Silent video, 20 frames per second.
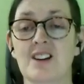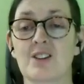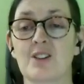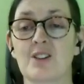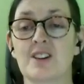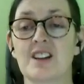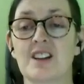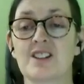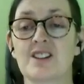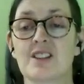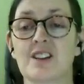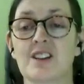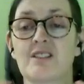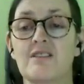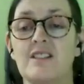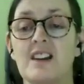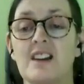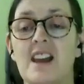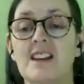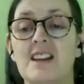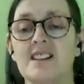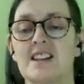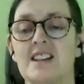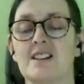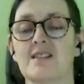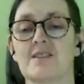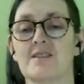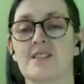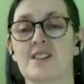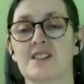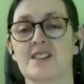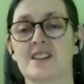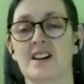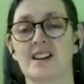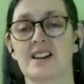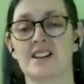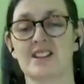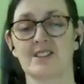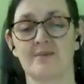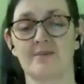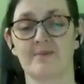gone into the creating of this item.